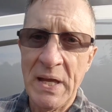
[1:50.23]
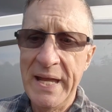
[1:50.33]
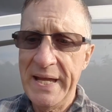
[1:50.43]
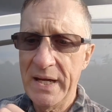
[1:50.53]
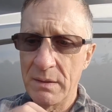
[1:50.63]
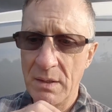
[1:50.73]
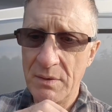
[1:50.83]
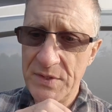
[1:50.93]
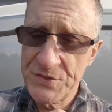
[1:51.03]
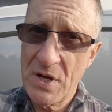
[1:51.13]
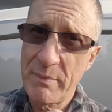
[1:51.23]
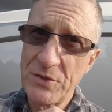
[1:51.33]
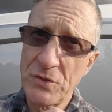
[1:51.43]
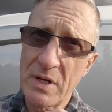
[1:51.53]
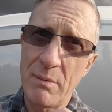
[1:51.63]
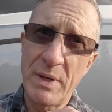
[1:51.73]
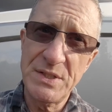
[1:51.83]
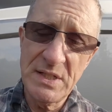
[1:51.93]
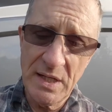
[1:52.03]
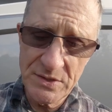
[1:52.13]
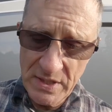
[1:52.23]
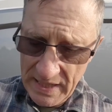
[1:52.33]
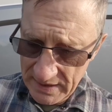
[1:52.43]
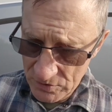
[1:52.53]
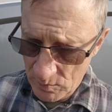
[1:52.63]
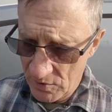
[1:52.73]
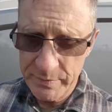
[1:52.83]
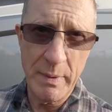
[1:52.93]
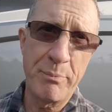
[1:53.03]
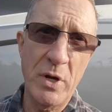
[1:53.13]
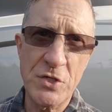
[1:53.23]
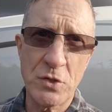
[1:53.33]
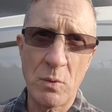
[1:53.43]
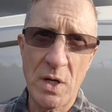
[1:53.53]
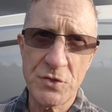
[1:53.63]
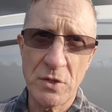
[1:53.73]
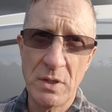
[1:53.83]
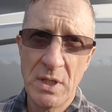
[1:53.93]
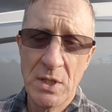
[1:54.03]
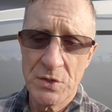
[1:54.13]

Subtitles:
and this time I took out my DI tank as well as my pressure washer.